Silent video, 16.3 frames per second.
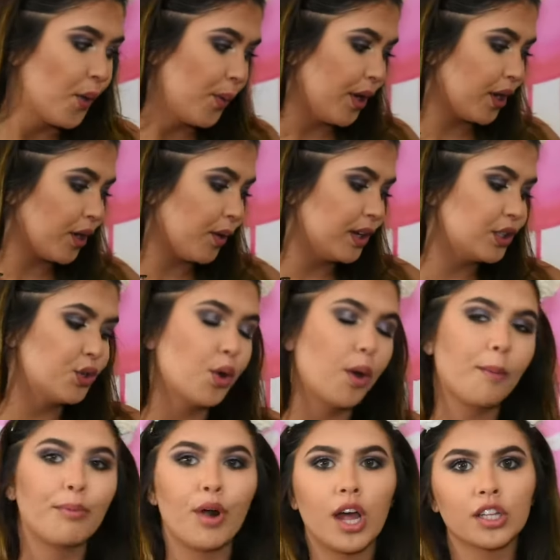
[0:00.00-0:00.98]
we're going
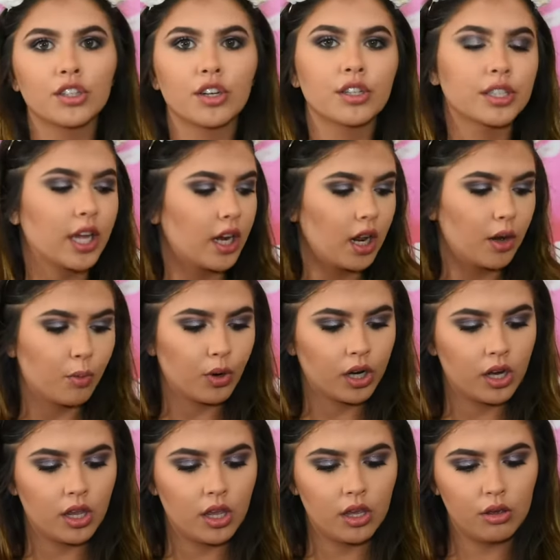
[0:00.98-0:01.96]
to bronze our skin, and we're
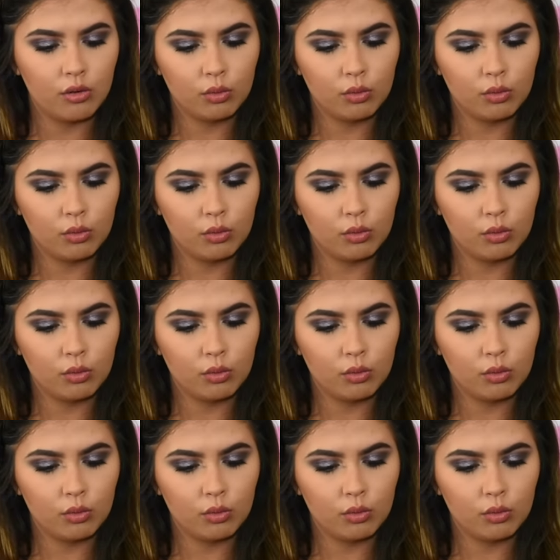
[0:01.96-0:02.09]
going to